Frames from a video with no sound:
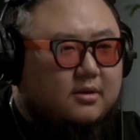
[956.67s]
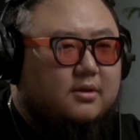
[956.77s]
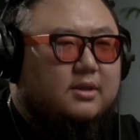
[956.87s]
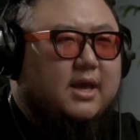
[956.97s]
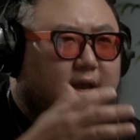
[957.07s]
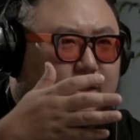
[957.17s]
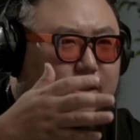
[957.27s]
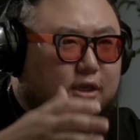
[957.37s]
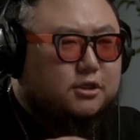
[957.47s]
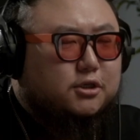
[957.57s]
yeah,
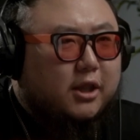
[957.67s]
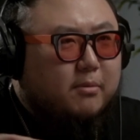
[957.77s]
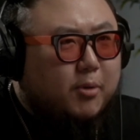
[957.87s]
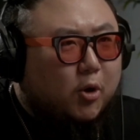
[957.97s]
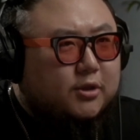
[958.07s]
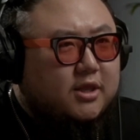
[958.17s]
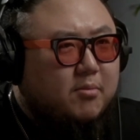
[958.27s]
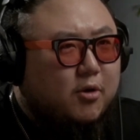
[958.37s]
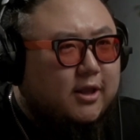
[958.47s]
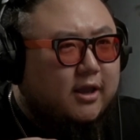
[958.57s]
so like both of them
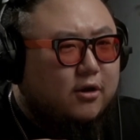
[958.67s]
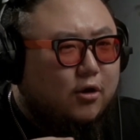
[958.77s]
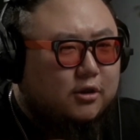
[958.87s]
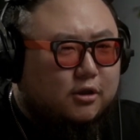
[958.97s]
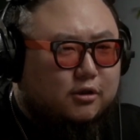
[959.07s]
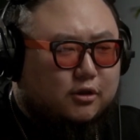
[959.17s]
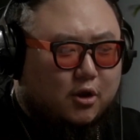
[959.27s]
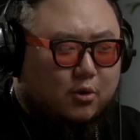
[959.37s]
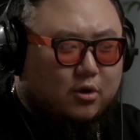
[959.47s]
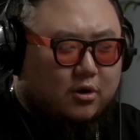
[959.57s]
are like on the
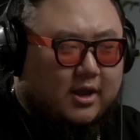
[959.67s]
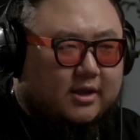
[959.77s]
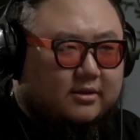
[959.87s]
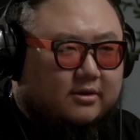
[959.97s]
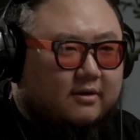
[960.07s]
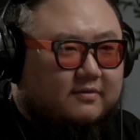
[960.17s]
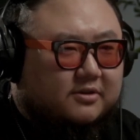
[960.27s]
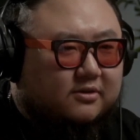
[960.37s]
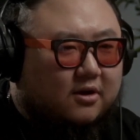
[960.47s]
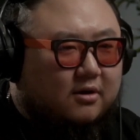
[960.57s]
lower end of the
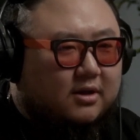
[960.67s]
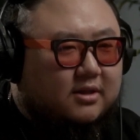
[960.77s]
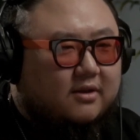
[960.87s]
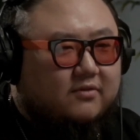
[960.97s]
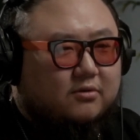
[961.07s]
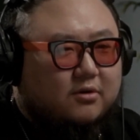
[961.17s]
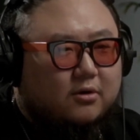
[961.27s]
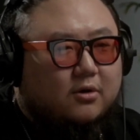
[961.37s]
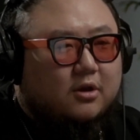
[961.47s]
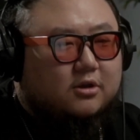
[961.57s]
song, and then if you
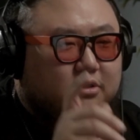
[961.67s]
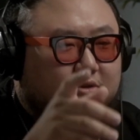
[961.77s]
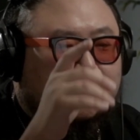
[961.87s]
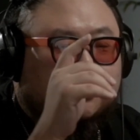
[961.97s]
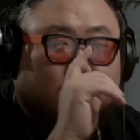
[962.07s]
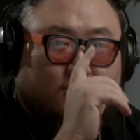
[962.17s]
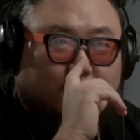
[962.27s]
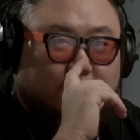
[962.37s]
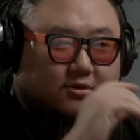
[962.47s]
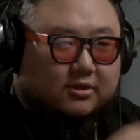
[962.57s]
go to the do-do-do-do,